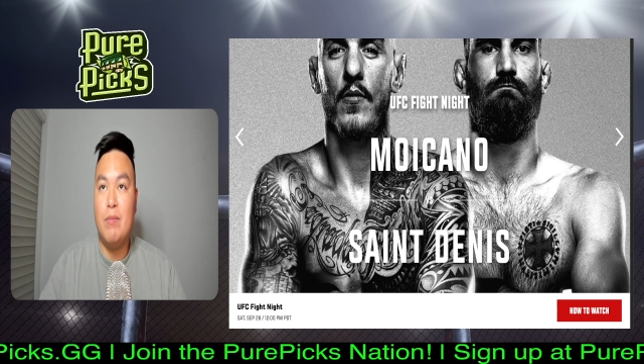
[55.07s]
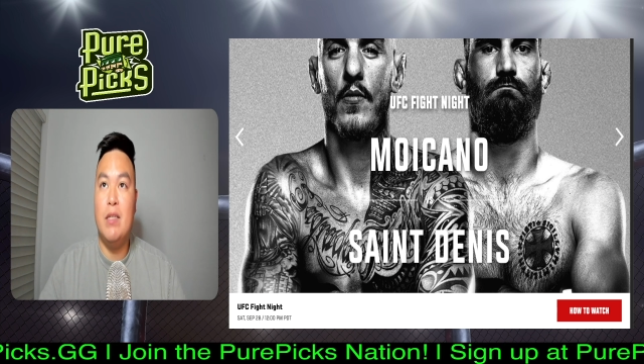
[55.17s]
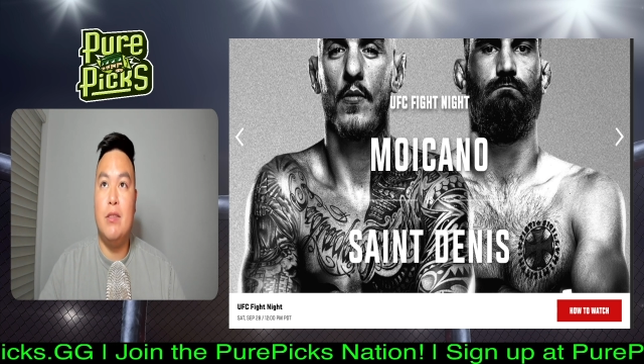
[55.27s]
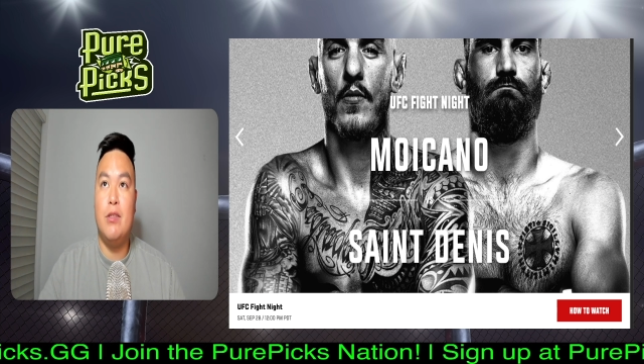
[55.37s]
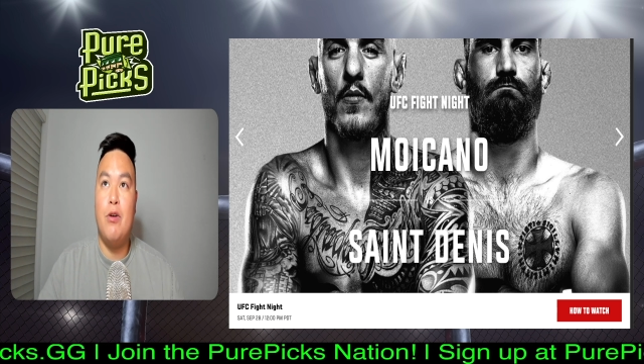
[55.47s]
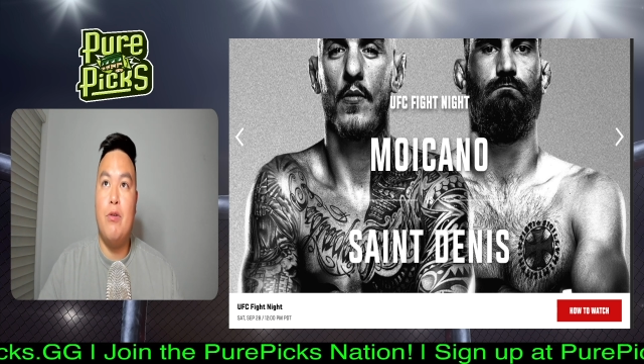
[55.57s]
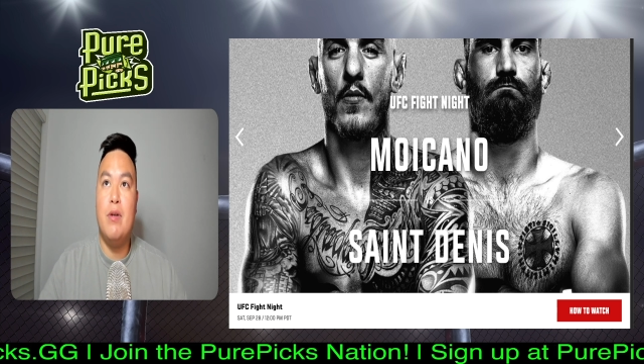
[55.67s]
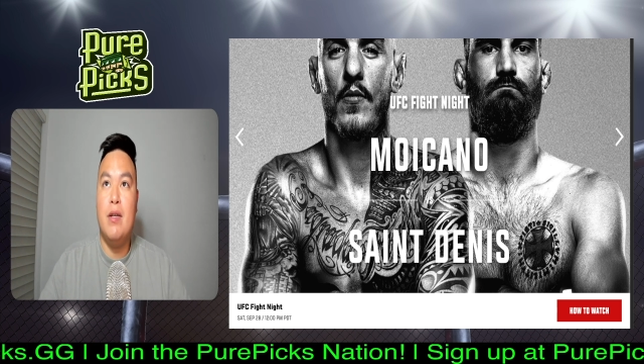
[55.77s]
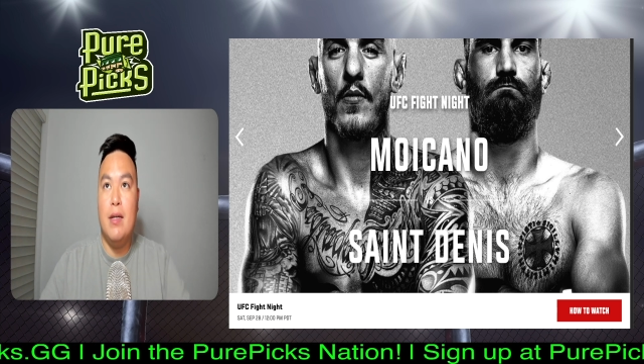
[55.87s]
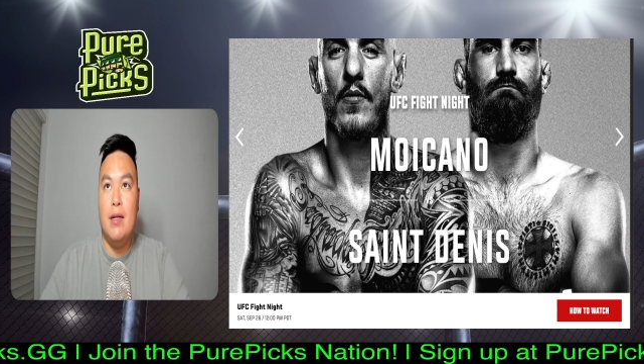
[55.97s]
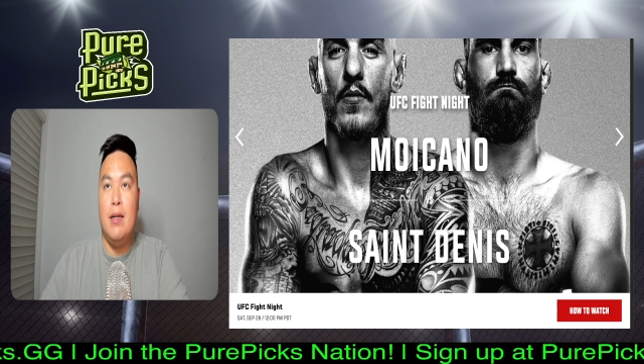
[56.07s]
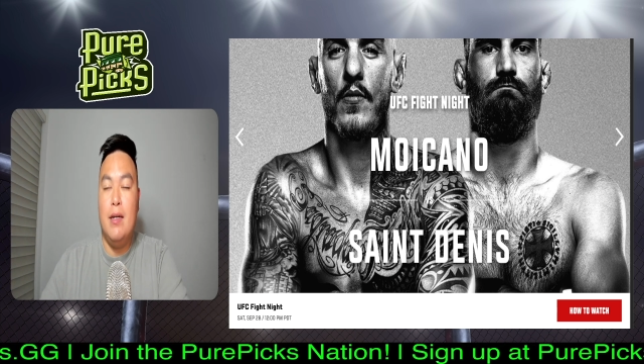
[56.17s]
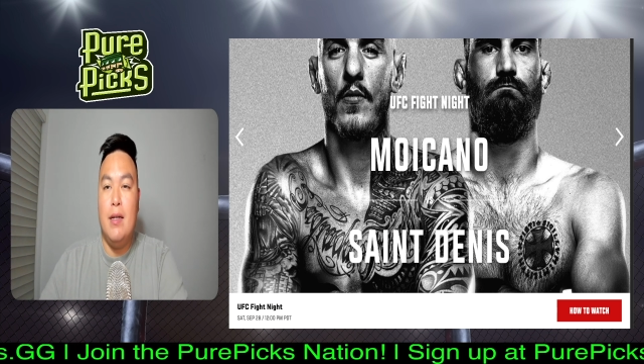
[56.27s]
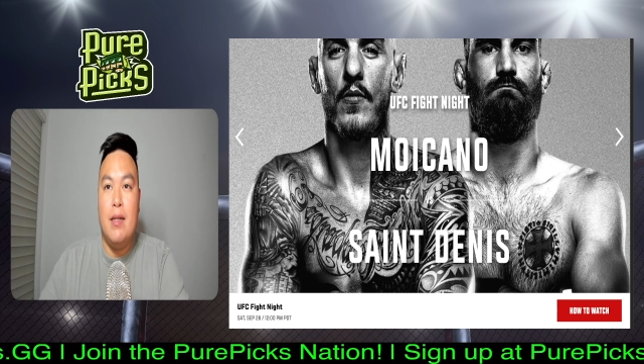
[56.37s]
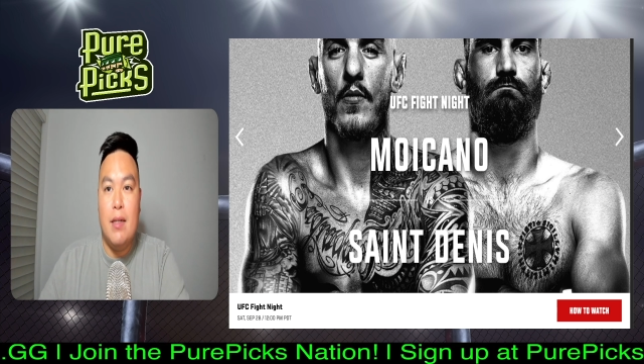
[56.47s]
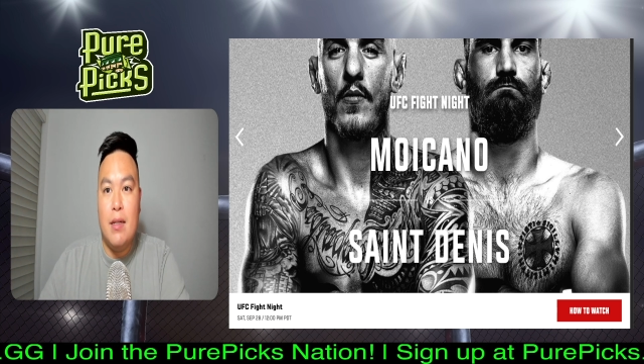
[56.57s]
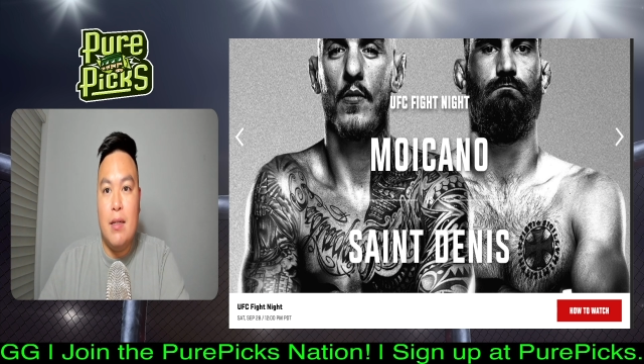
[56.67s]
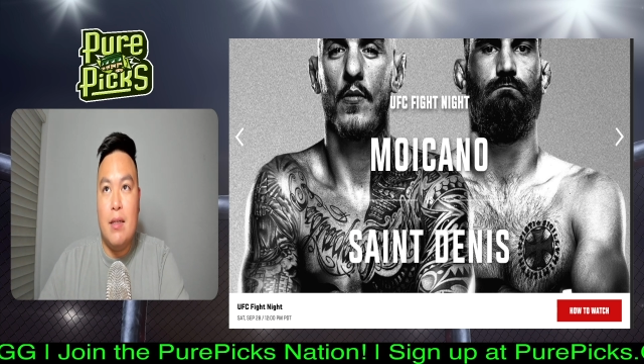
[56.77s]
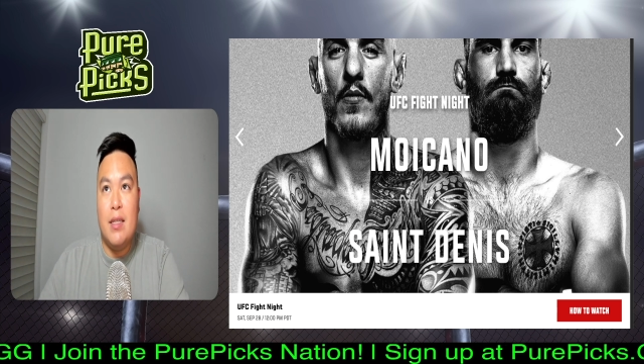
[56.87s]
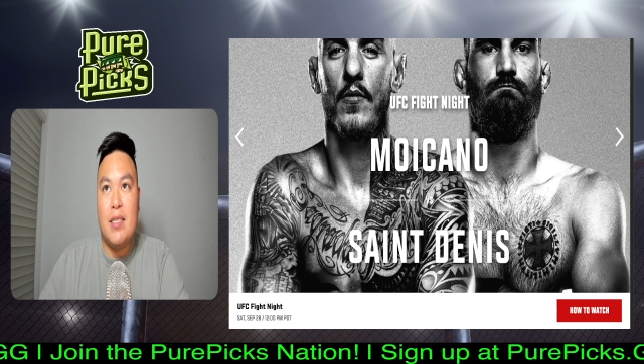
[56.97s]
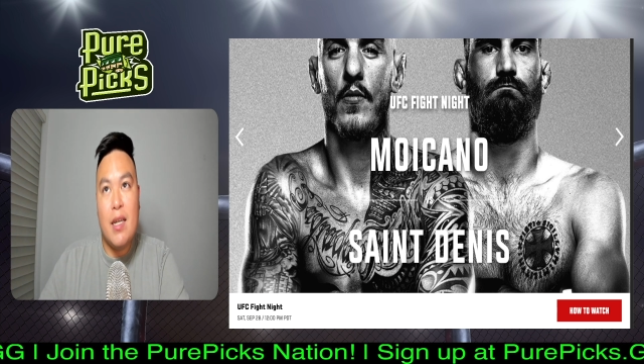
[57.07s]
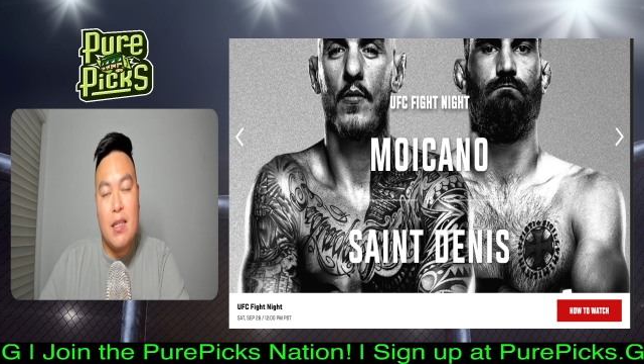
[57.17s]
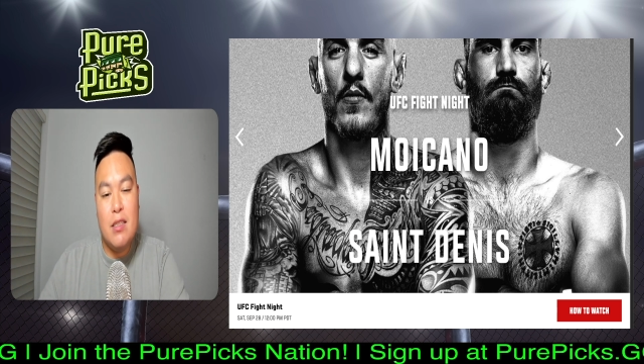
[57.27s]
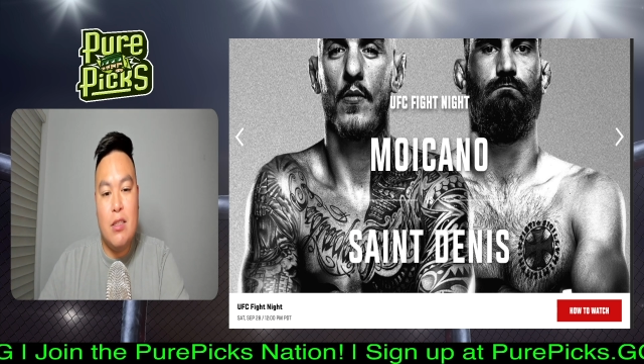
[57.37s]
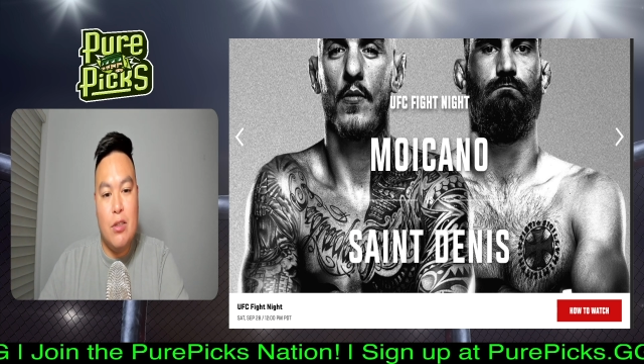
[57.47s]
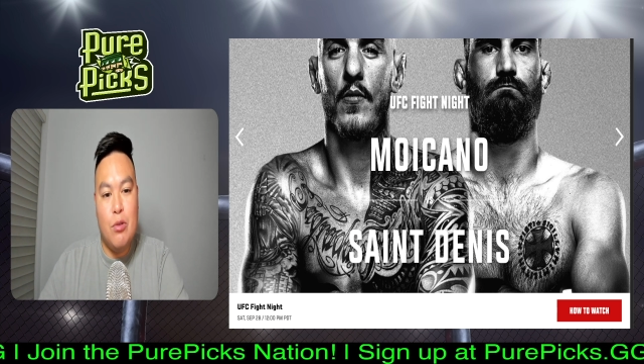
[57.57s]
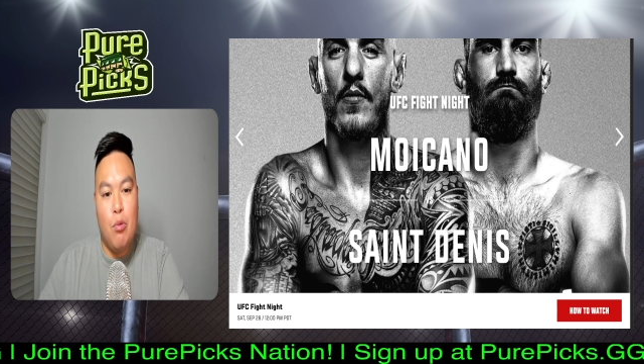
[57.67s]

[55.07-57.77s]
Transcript: So let's get into